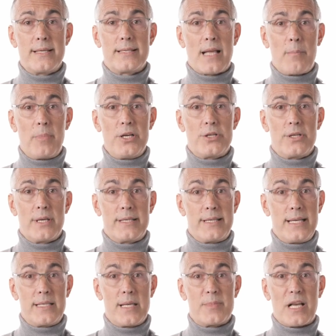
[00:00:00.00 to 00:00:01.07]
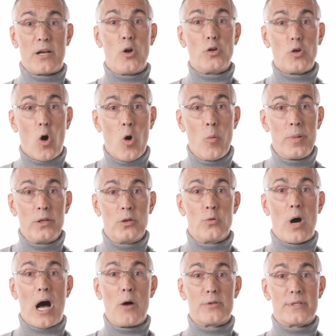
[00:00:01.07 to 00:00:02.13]
established, systems are not open
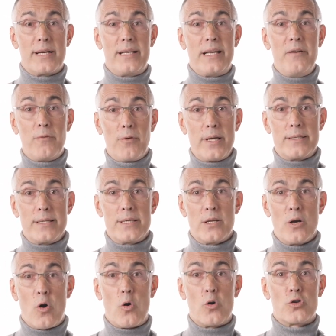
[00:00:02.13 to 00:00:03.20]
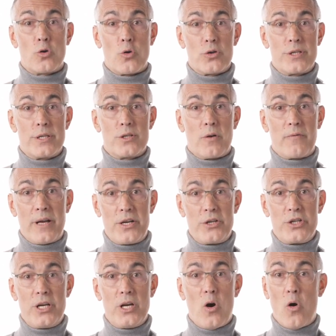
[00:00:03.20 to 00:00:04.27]
to outside influences or sources of
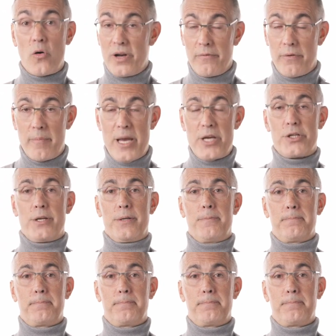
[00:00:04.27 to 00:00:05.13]
energy or information.